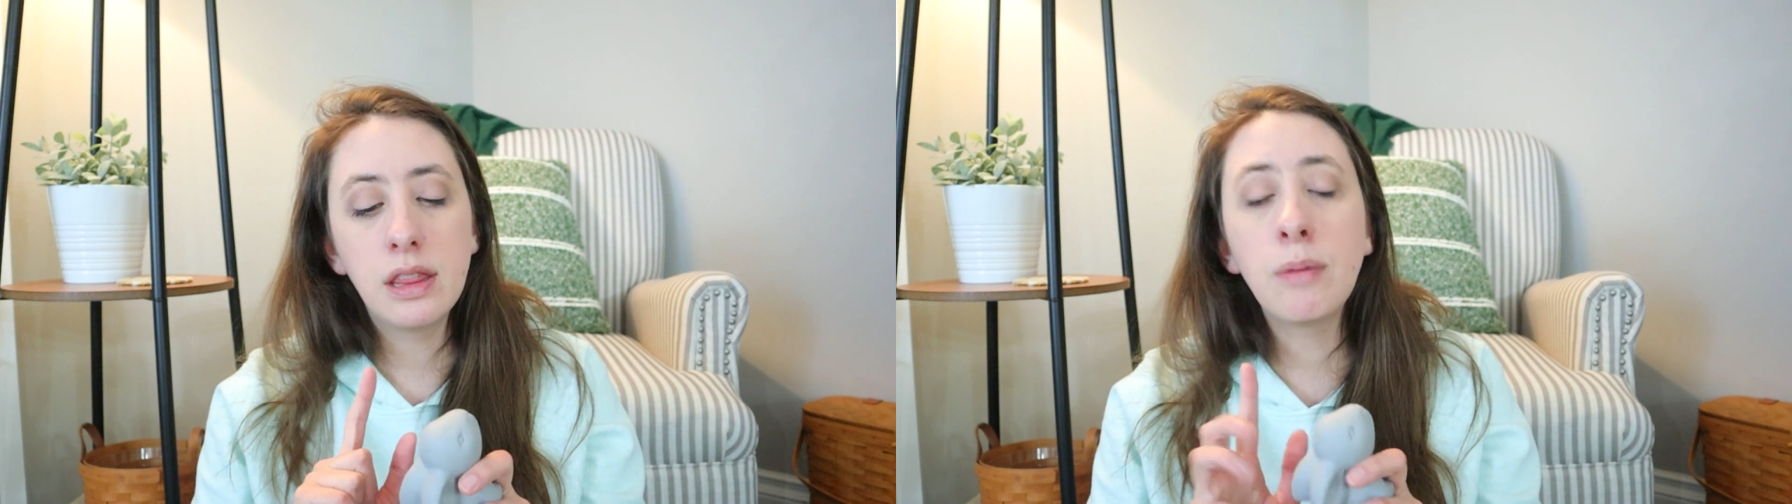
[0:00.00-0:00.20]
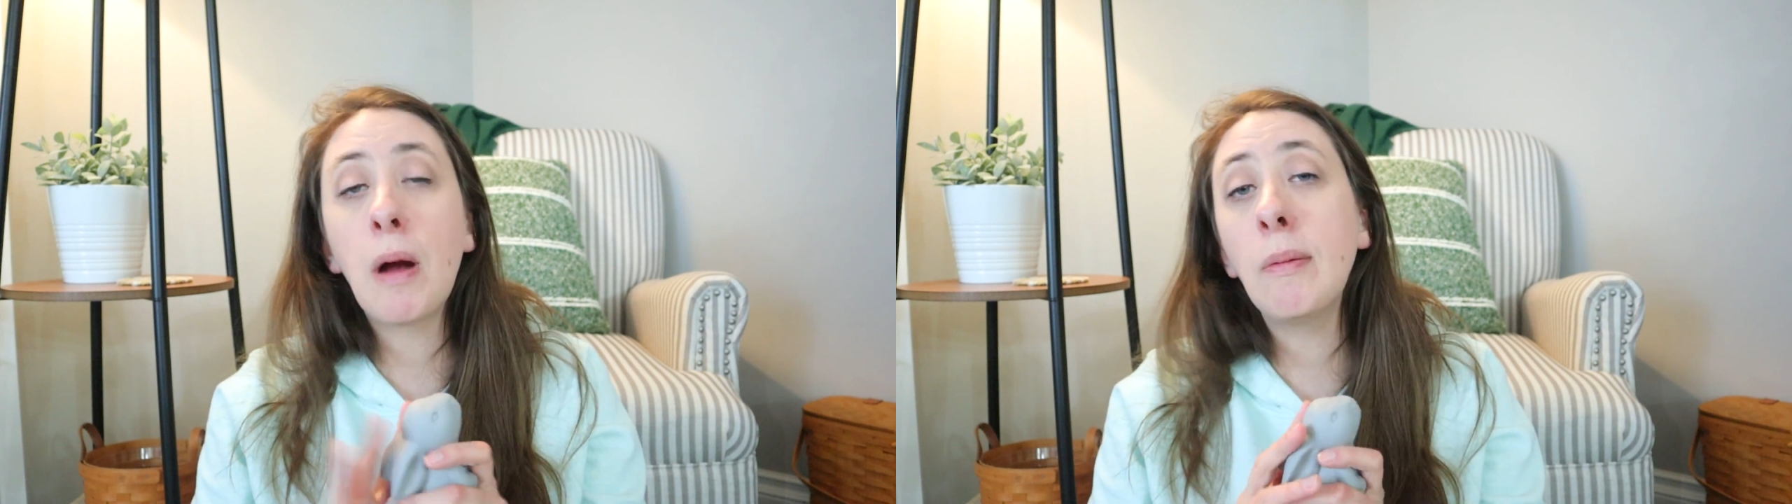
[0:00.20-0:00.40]

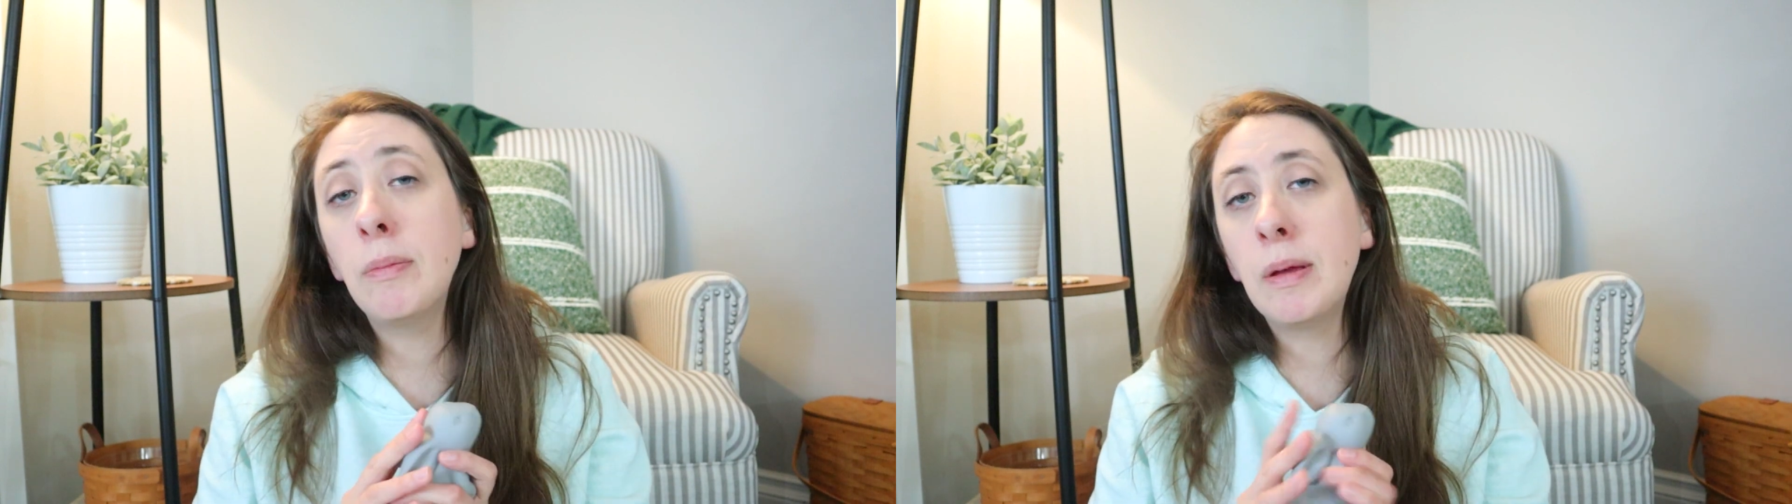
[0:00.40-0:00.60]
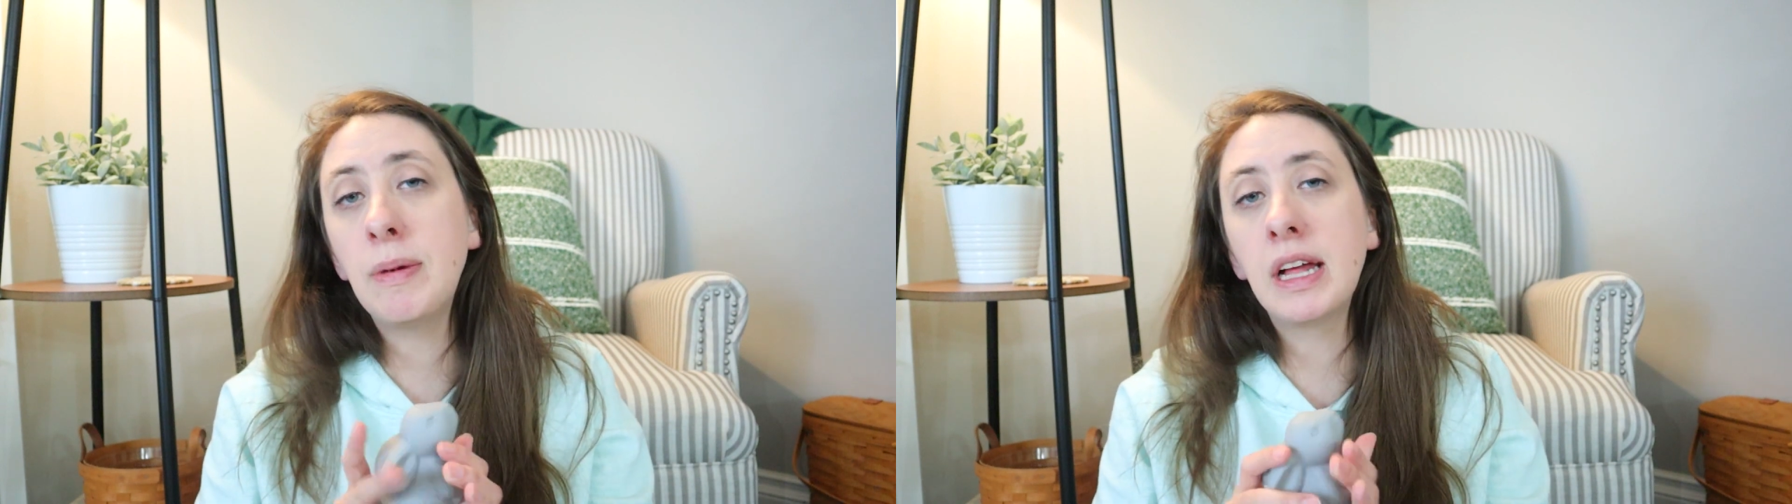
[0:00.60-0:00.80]
They'll
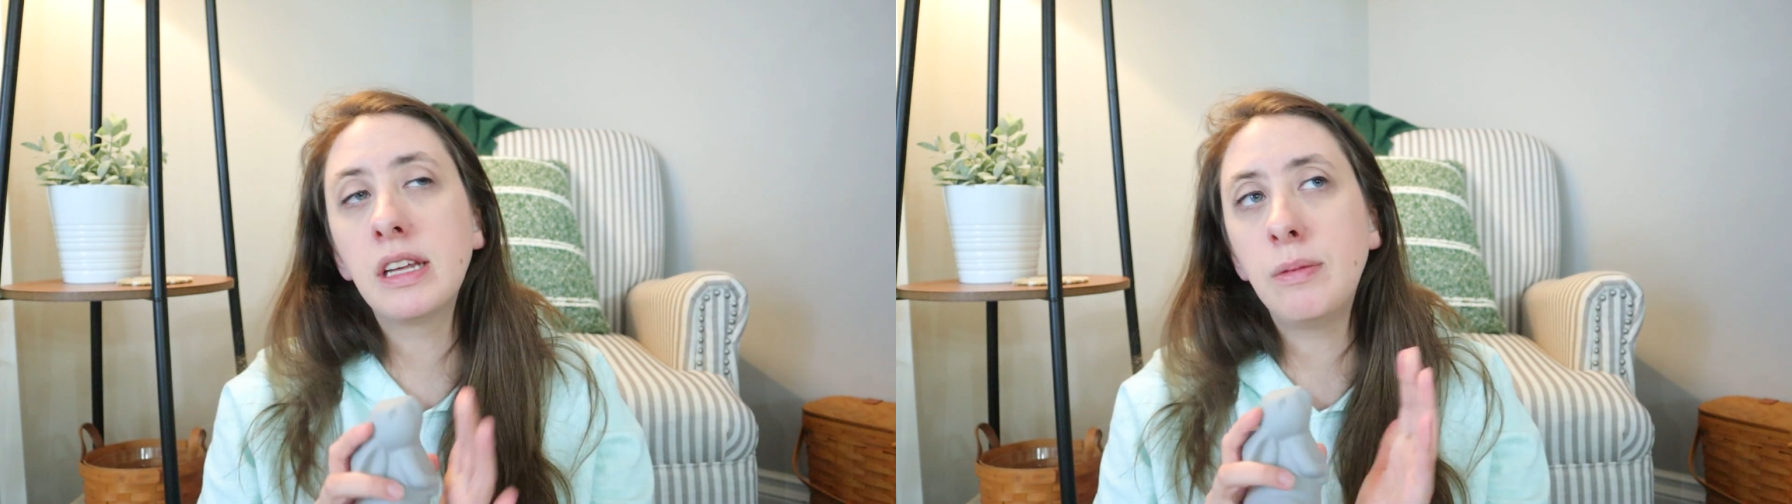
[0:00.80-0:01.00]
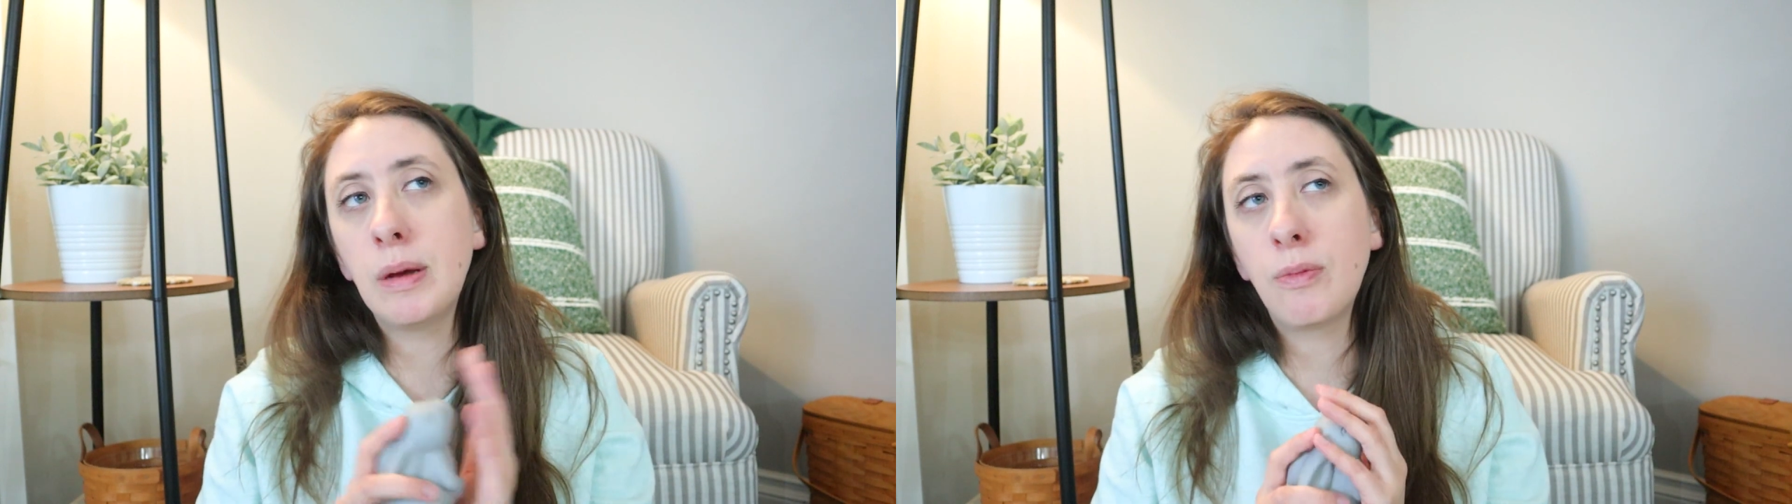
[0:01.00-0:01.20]
probably be a
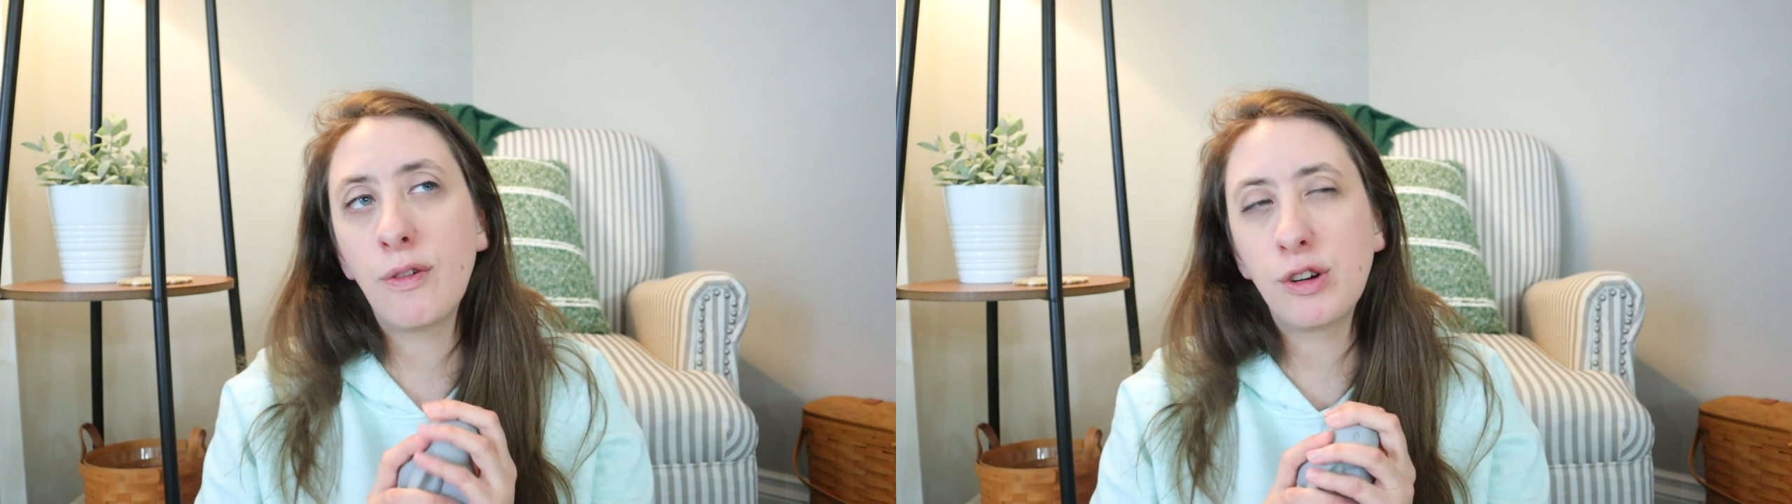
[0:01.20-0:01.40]
little bit more